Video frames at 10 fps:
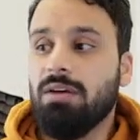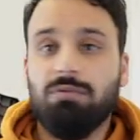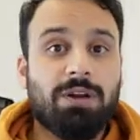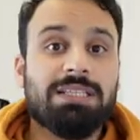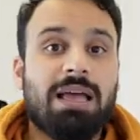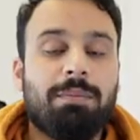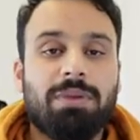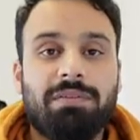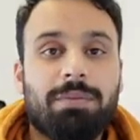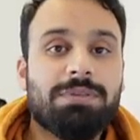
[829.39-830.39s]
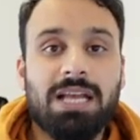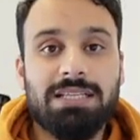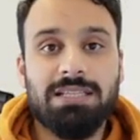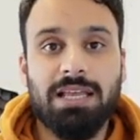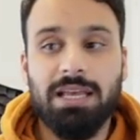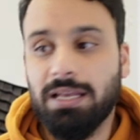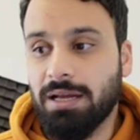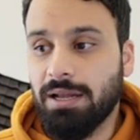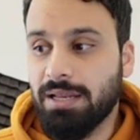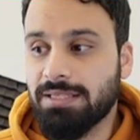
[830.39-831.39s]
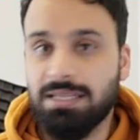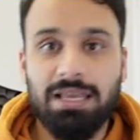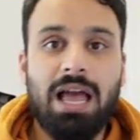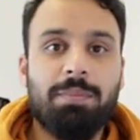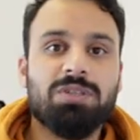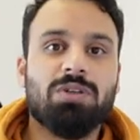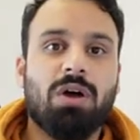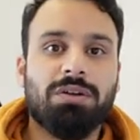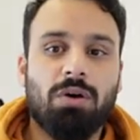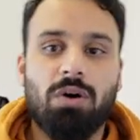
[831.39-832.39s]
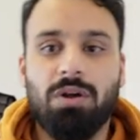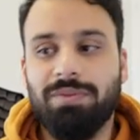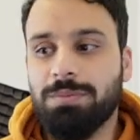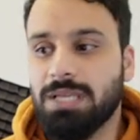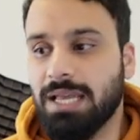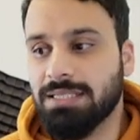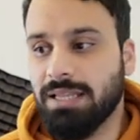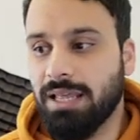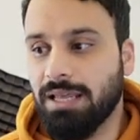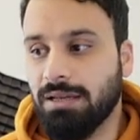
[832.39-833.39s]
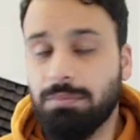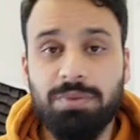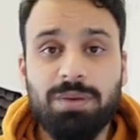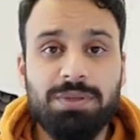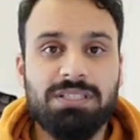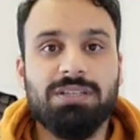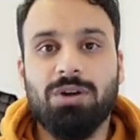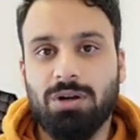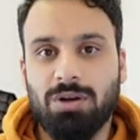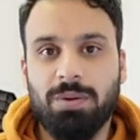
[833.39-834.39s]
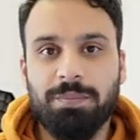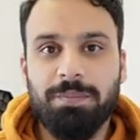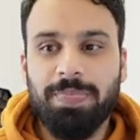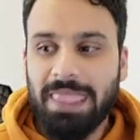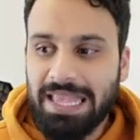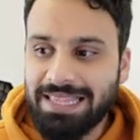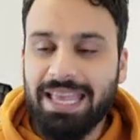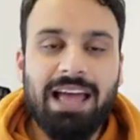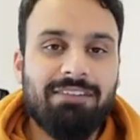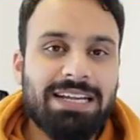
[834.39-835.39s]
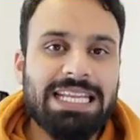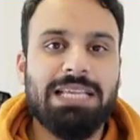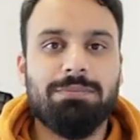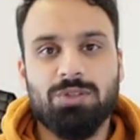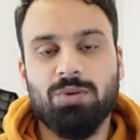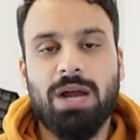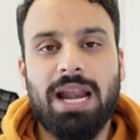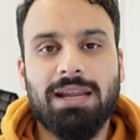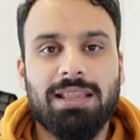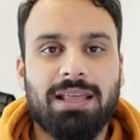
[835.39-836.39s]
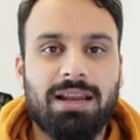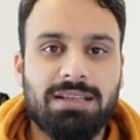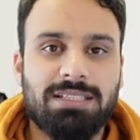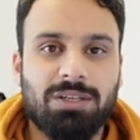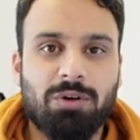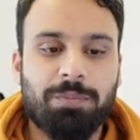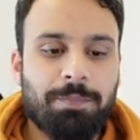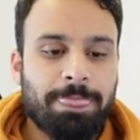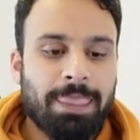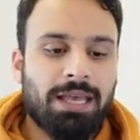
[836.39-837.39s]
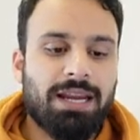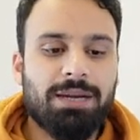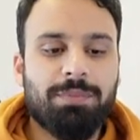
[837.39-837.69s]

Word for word: For example, websites like uh, let's say Amazon or websites like BBC.com, they have teams who handle their SEO, right?